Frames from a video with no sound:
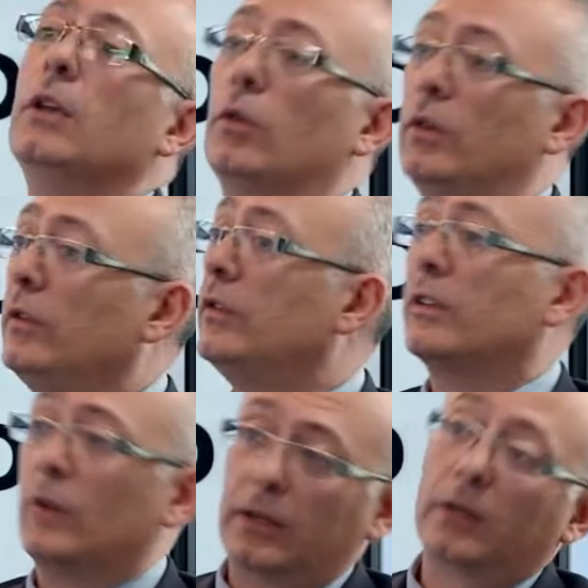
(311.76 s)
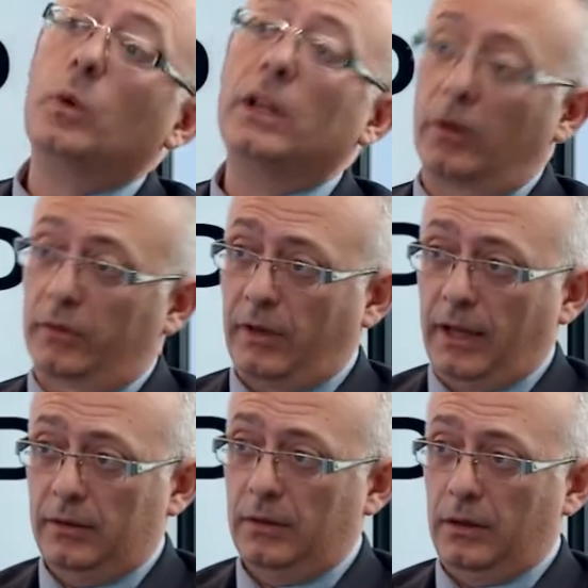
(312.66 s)
So this is a trend that will not
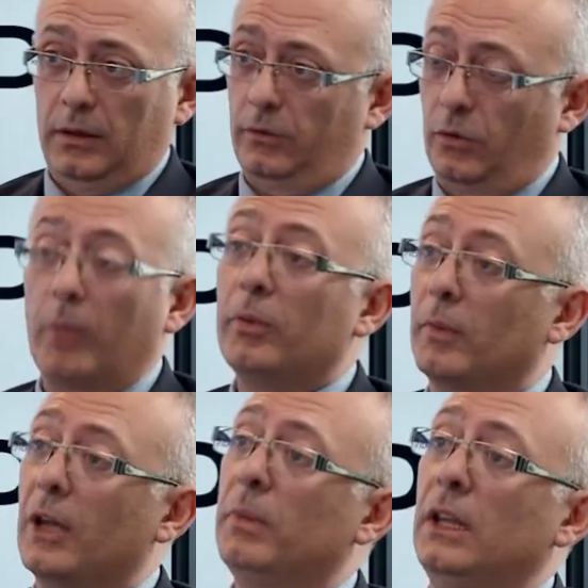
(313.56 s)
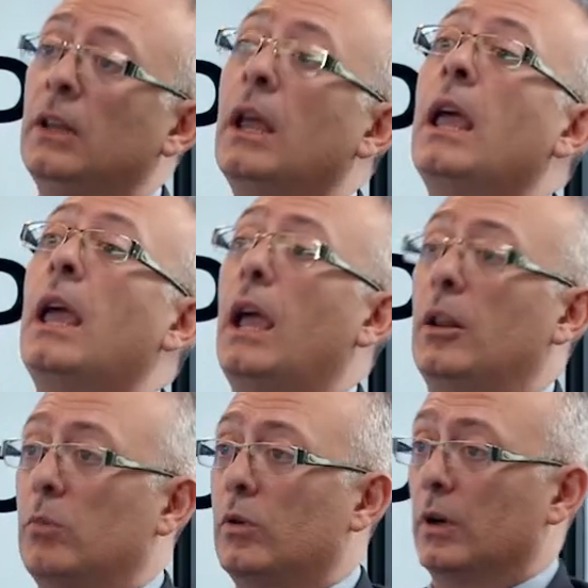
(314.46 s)
stop, in my opinion.
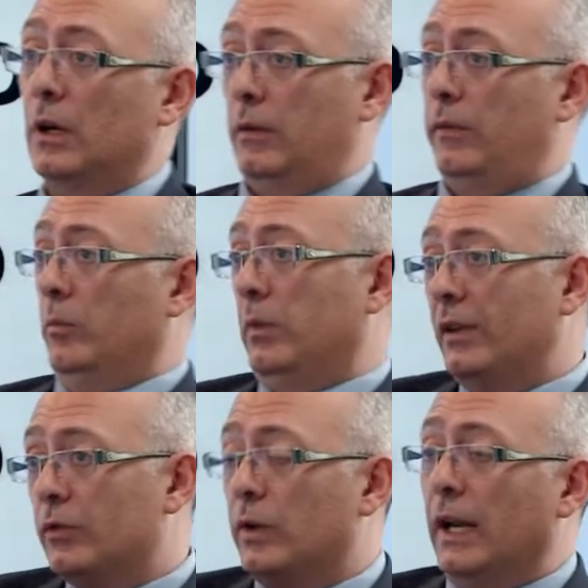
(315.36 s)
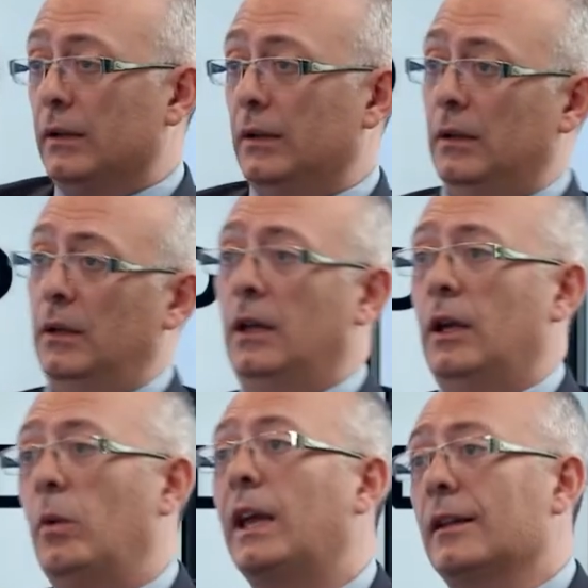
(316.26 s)
And more, from this trend,
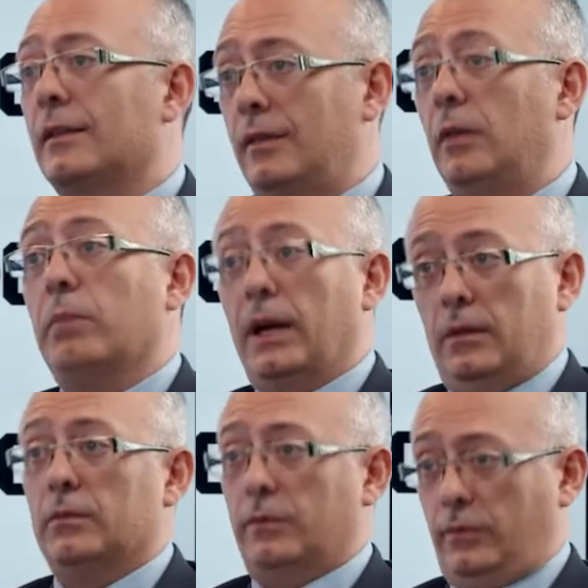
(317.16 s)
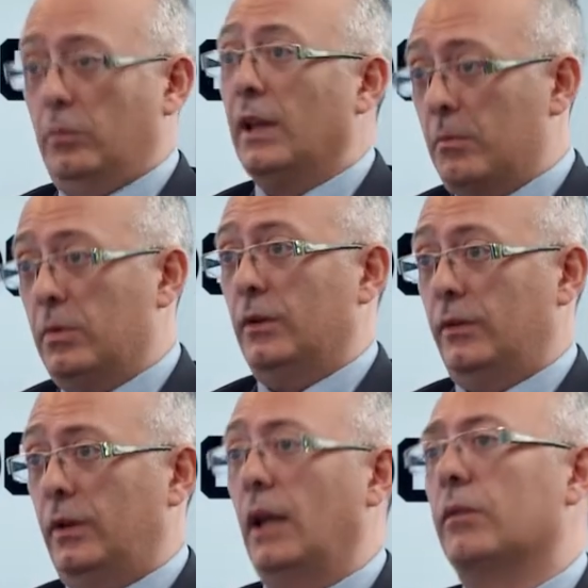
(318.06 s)
we can see from
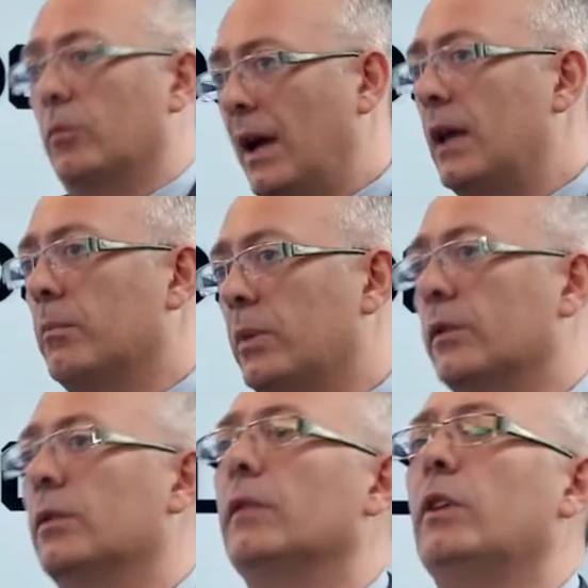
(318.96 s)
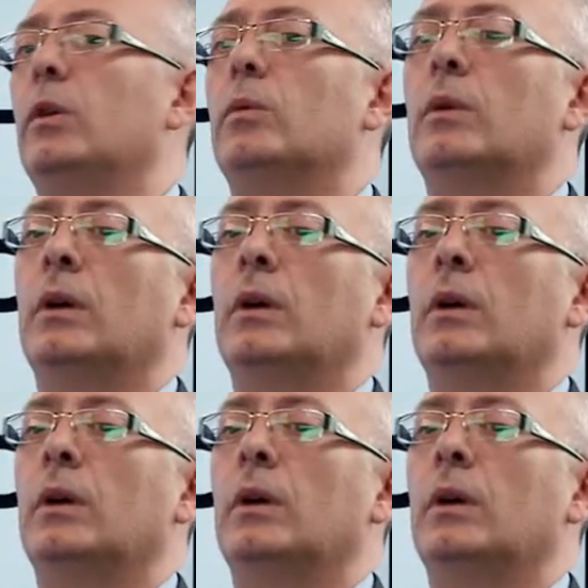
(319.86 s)
numbers and from my personal view